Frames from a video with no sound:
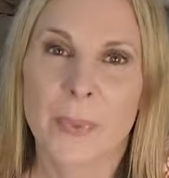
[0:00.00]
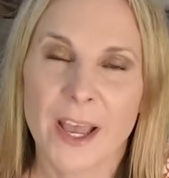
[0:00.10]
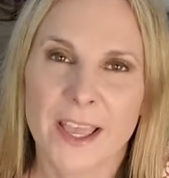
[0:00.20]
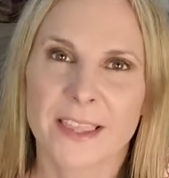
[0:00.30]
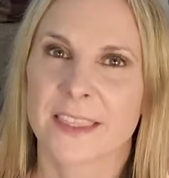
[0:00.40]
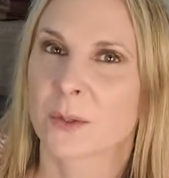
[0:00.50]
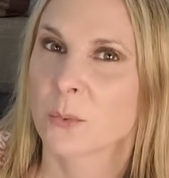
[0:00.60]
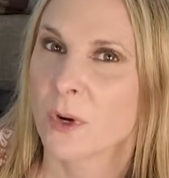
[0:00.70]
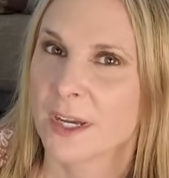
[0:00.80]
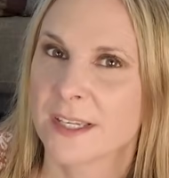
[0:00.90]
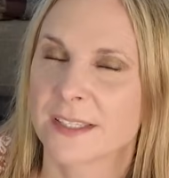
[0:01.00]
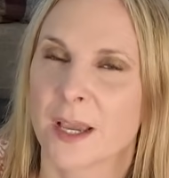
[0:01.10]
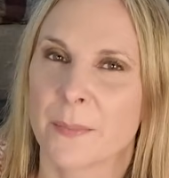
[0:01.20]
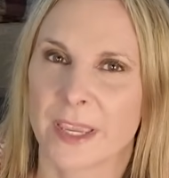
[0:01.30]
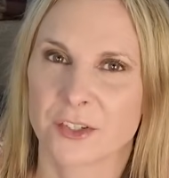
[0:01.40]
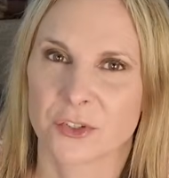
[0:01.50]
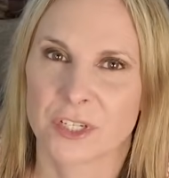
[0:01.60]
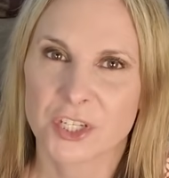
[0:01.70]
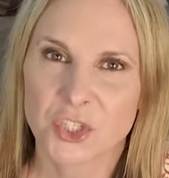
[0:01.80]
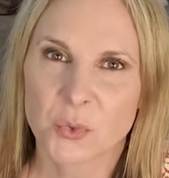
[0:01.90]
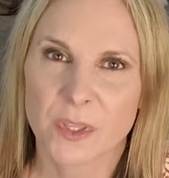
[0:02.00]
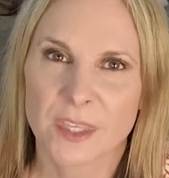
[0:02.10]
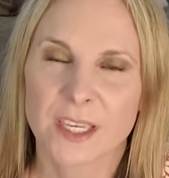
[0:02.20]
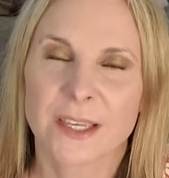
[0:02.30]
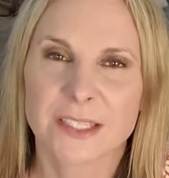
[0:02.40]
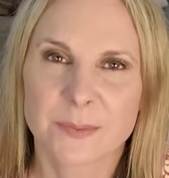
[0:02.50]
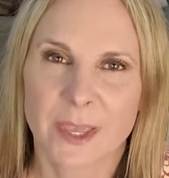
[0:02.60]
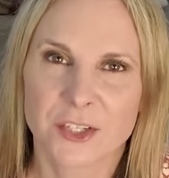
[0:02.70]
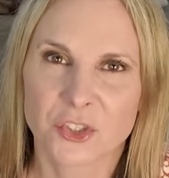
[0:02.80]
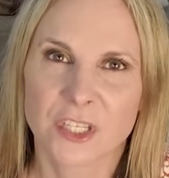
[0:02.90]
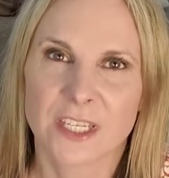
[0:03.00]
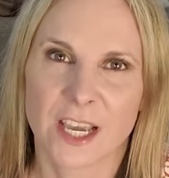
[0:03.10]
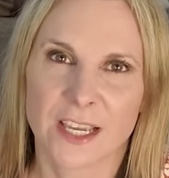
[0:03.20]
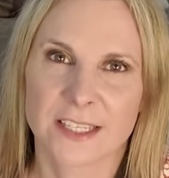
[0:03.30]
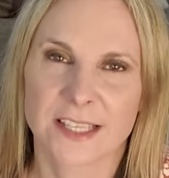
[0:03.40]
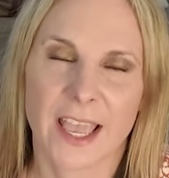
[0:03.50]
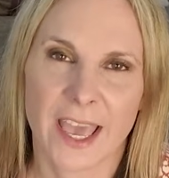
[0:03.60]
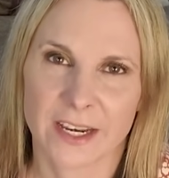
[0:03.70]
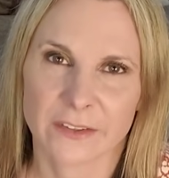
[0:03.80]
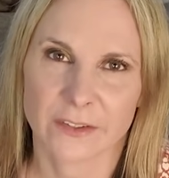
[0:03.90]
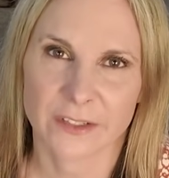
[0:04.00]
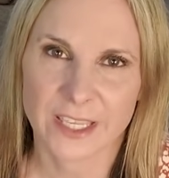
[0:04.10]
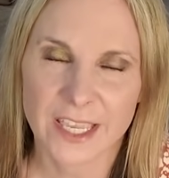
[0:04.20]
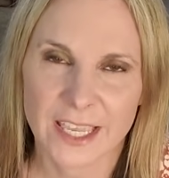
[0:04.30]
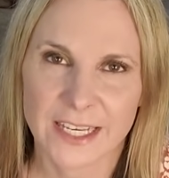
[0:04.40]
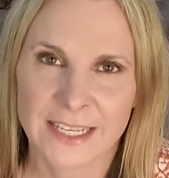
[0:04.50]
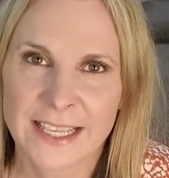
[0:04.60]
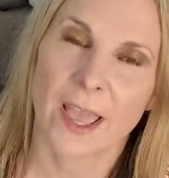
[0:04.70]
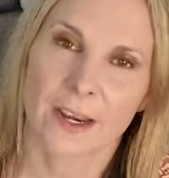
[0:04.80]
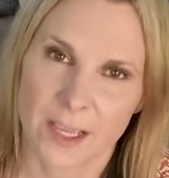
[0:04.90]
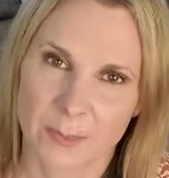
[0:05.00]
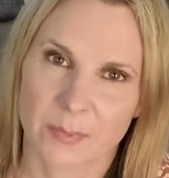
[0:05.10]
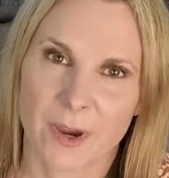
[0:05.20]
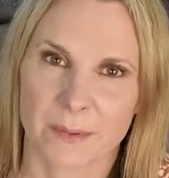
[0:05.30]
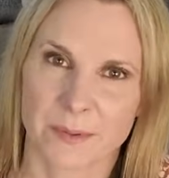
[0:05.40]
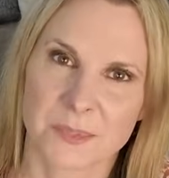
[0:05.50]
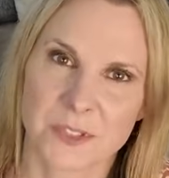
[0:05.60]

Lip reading: But there was a major issue with it, especially because I had a little kid. I had a couple problems.